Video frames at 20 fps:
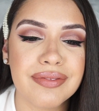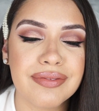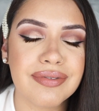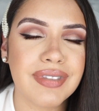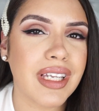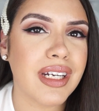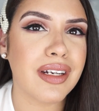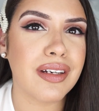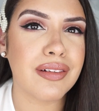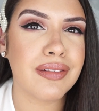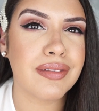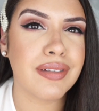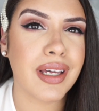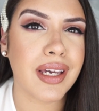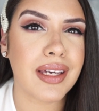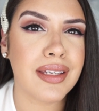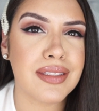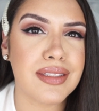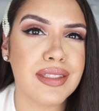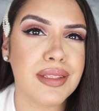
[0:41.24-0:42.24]
I don't know, I
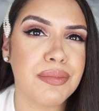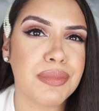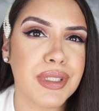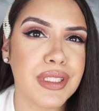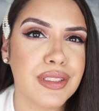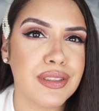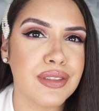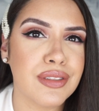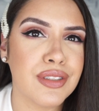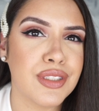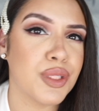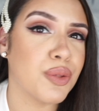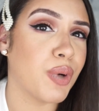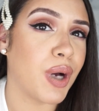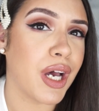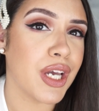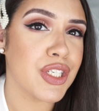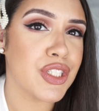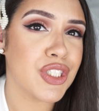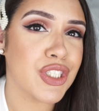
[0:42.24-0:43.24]
guess something to
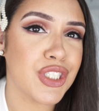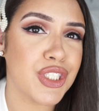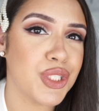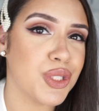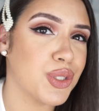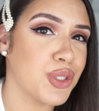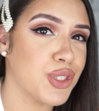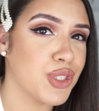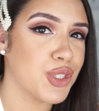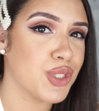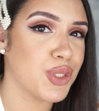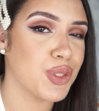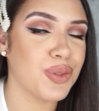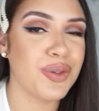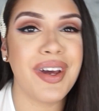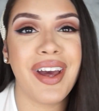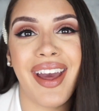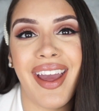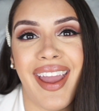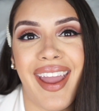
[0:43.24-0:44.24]
watch and you can
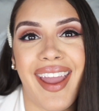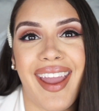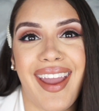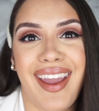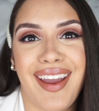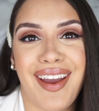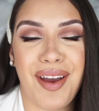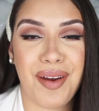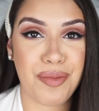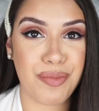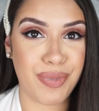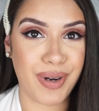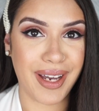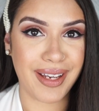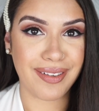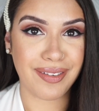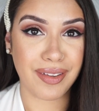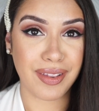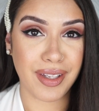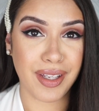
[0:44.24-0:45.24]
do a
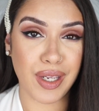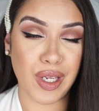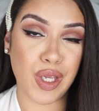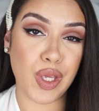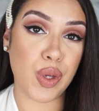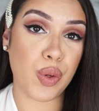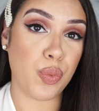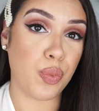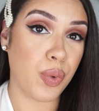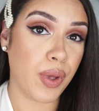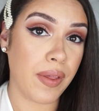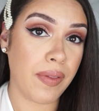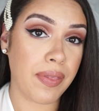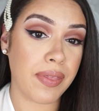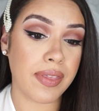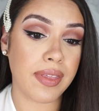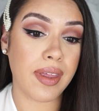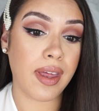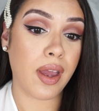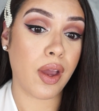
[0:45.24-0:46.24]
bridal look
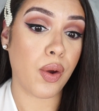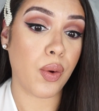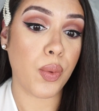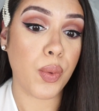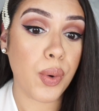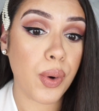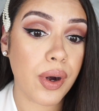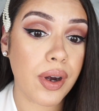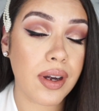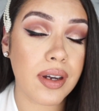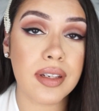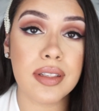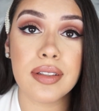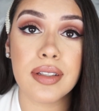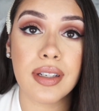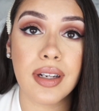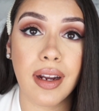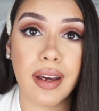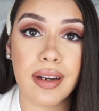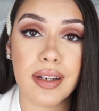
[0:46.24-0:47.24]
with, or you
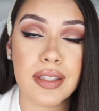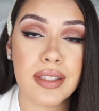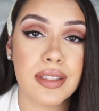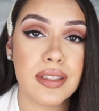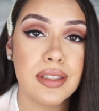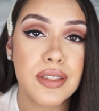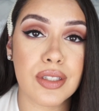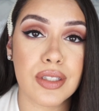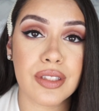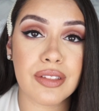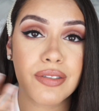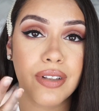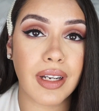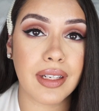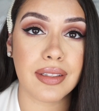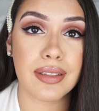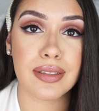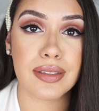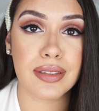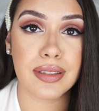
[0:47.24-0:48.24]
can honestly just
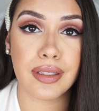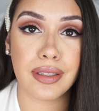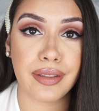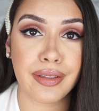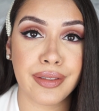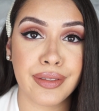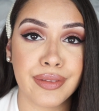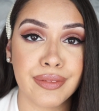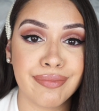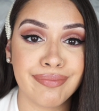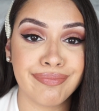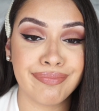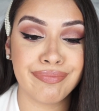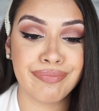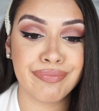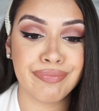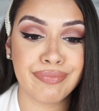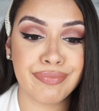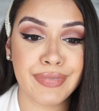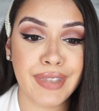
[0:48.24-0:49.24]
rock this look
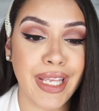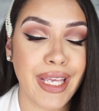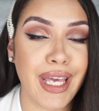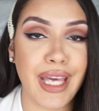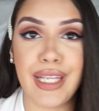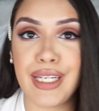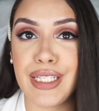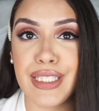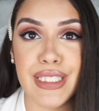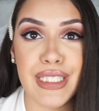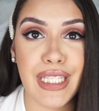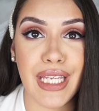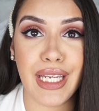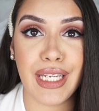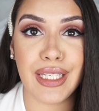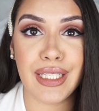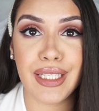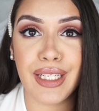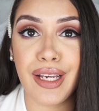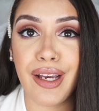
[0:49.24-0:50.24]
any
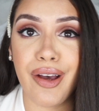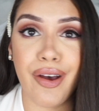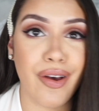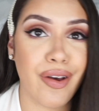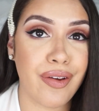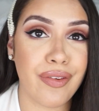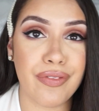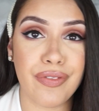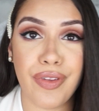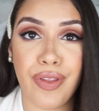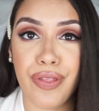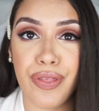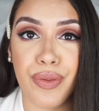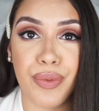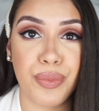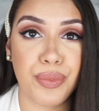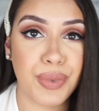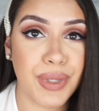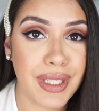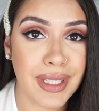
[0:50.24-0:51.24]
day of the
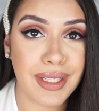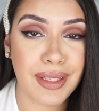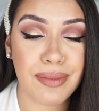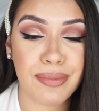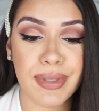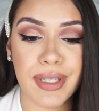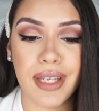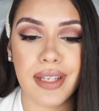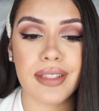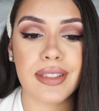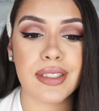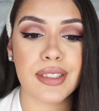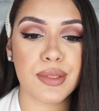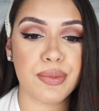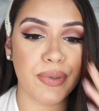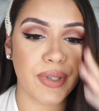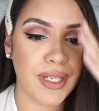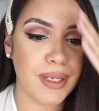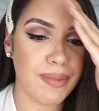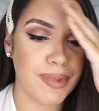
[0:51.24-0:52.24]
week because it's
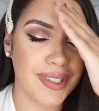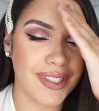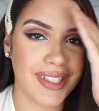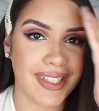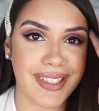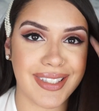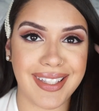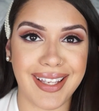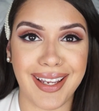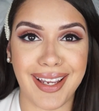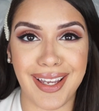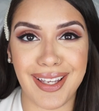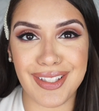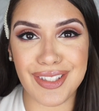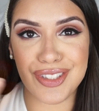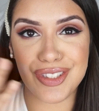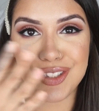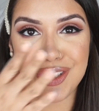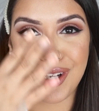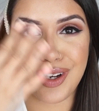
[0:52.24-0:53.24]
pretty much just like a
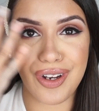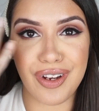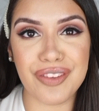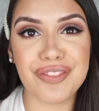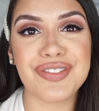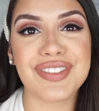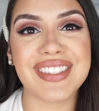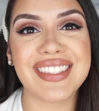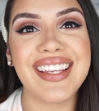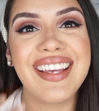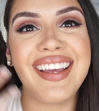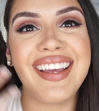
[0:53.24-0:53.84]
soft